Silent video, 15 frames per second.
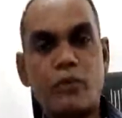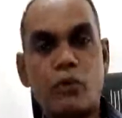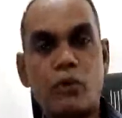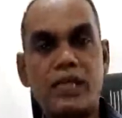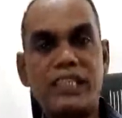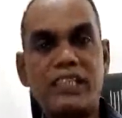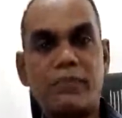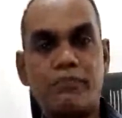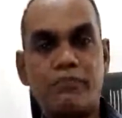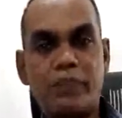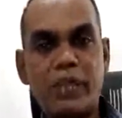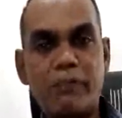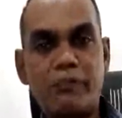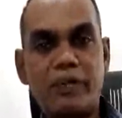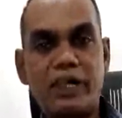Only the
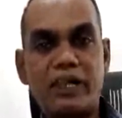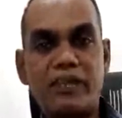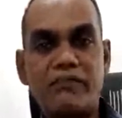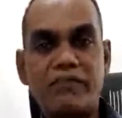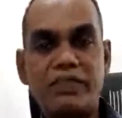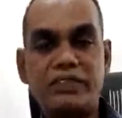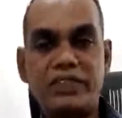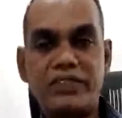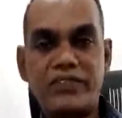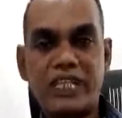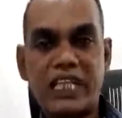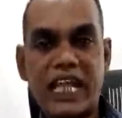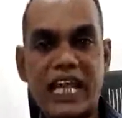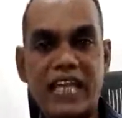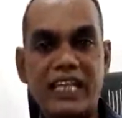paper which
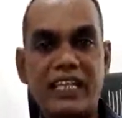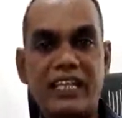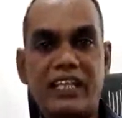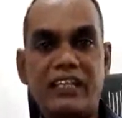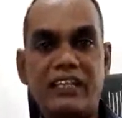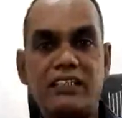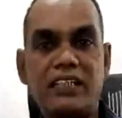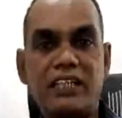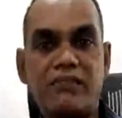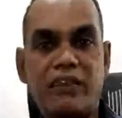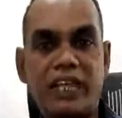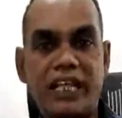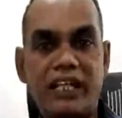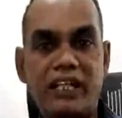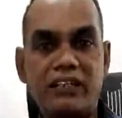is carrying that
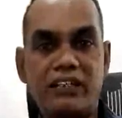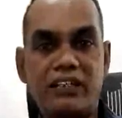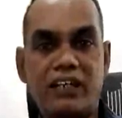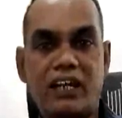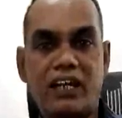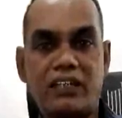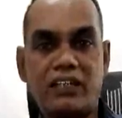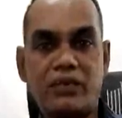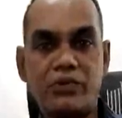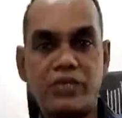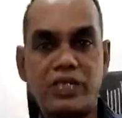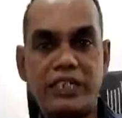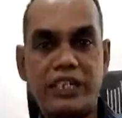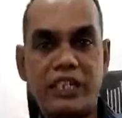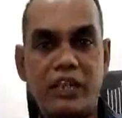500 or
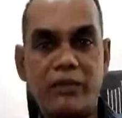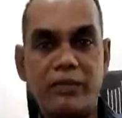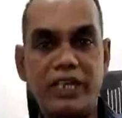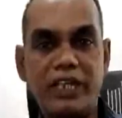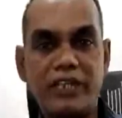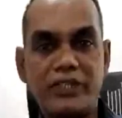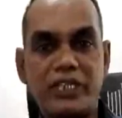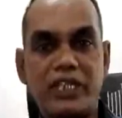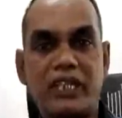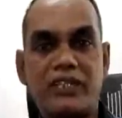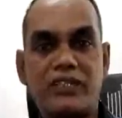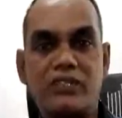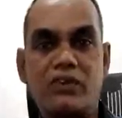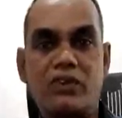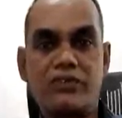1000 denomination
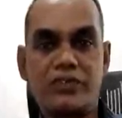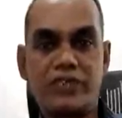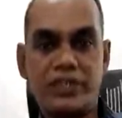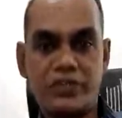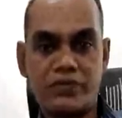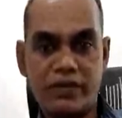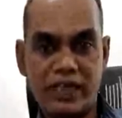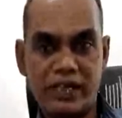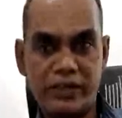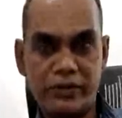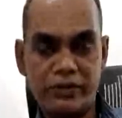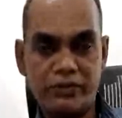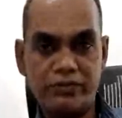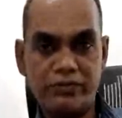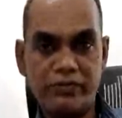has lost its value.
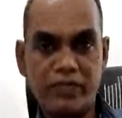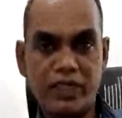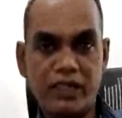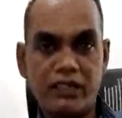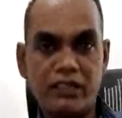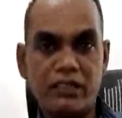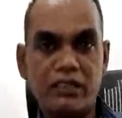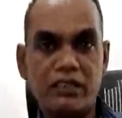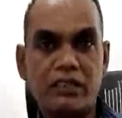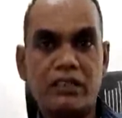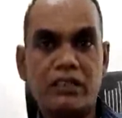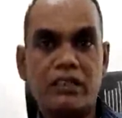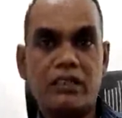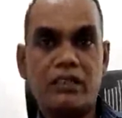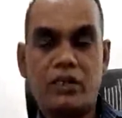
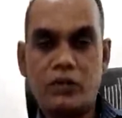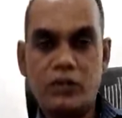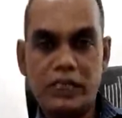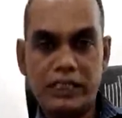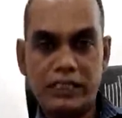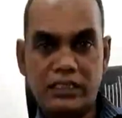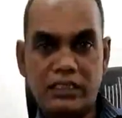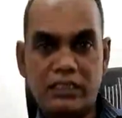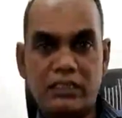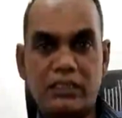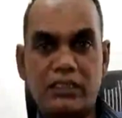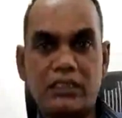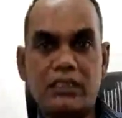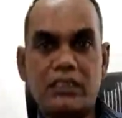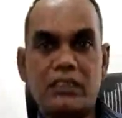Not only that,
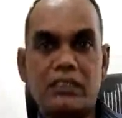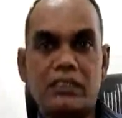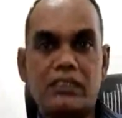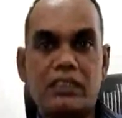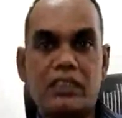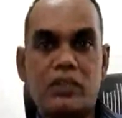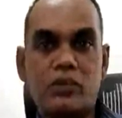the